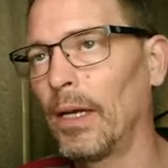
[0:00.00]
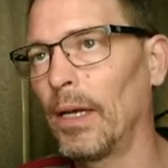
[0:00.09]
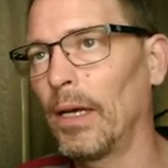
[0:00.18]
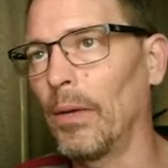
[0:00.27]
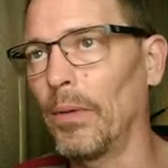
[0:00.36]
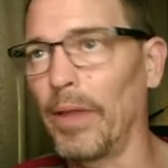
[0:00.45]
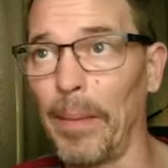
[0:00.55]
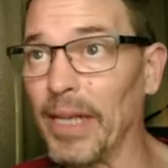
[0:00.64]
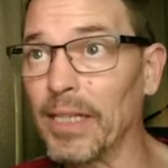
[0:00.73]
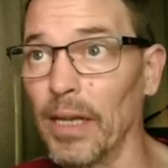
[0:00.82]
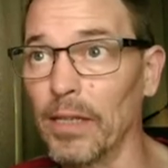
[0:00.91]
Well, that
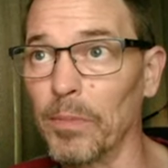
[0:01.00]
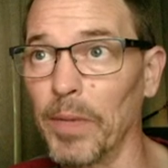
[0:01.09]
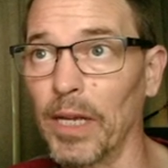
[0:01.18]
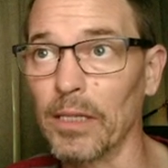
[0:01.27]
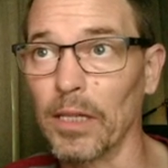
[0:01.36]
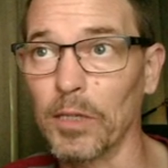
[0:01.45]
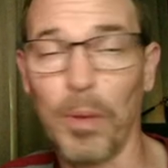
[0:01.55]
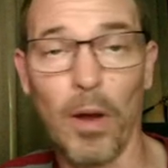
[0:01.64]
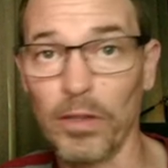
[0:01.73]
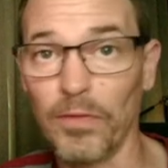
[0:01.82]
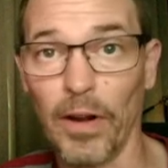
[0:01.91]
makes sense because this
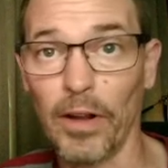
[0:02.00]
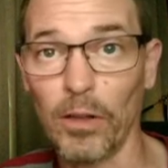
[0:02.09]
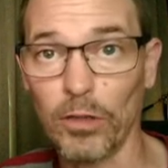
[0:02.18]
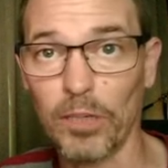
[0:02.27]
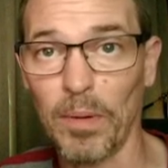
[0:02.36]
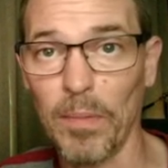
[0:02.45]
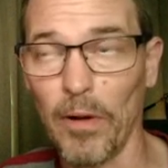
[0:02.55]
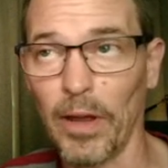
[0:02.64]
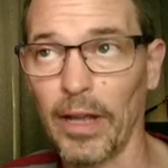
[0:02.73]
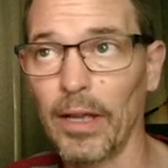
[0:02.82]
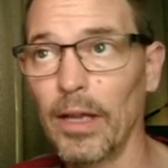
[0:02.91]
pawn's very close to
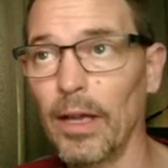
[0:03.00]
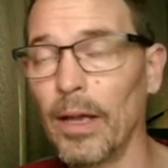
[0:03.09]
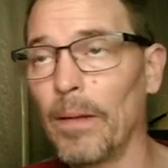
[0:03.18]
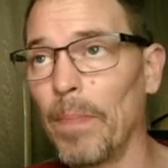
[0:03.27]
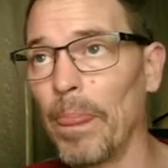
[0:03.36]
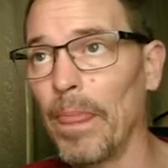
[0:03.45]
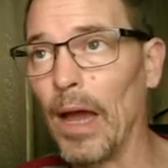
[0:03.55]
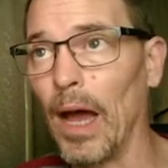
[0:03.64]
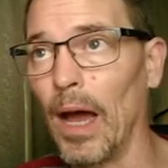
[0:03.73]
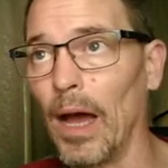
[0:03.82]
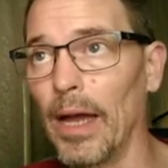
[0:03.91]
promoting.
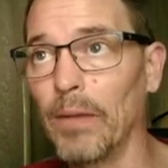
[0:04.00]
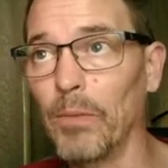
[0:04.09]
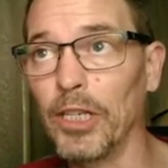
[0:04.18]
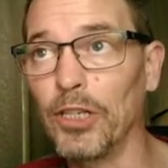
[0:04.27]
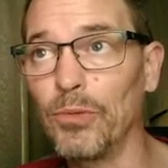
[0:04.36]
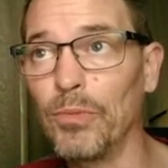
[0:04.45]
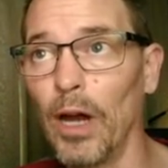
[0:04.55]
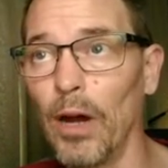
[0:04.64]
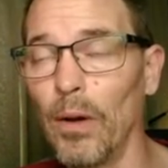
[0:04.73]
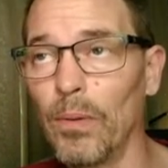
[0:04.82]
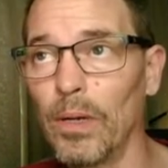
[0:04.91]
Uh, and we do know